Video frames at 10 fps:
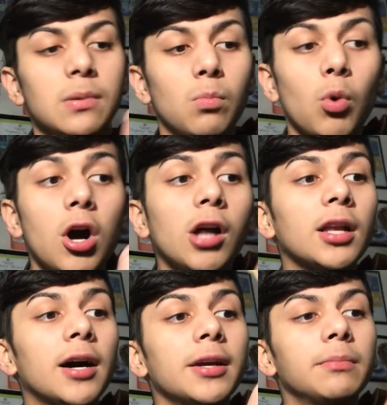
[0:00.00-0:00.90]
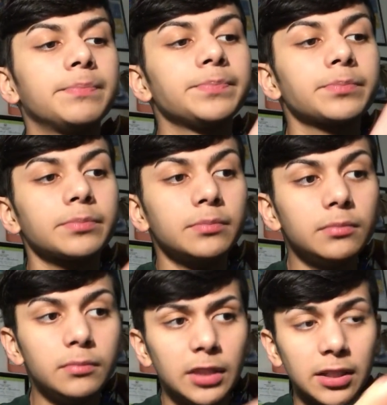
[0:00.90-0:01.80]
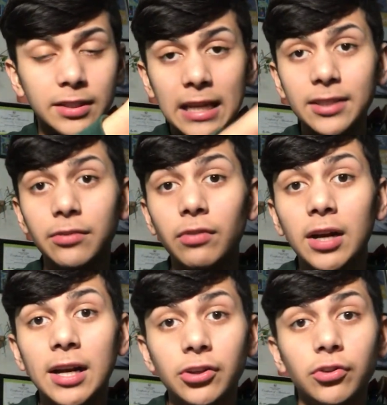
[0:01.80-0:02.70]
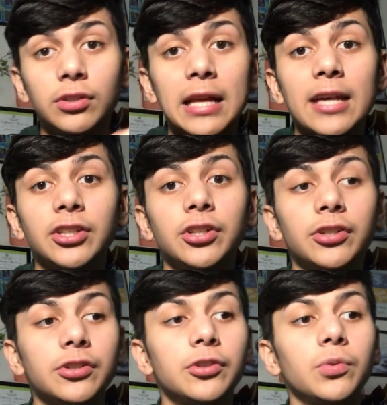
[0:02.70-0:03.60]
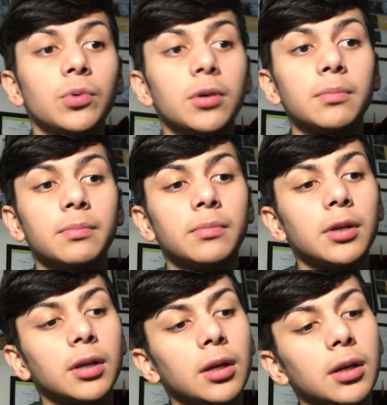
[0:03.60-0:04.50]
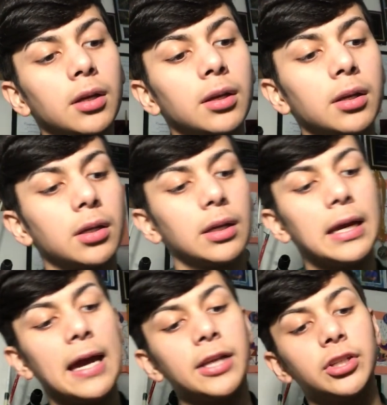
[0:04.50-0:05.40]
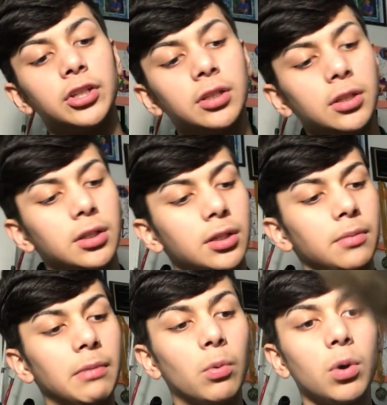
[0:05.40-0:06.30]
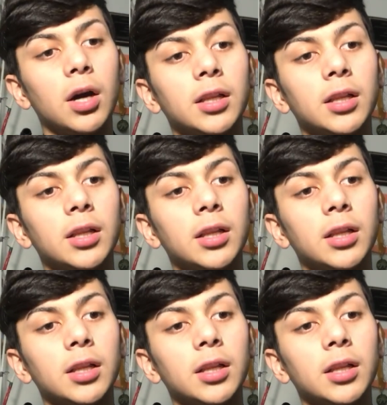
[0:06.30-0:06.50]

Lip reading: some walleye, because that's the rod I used last year to catch my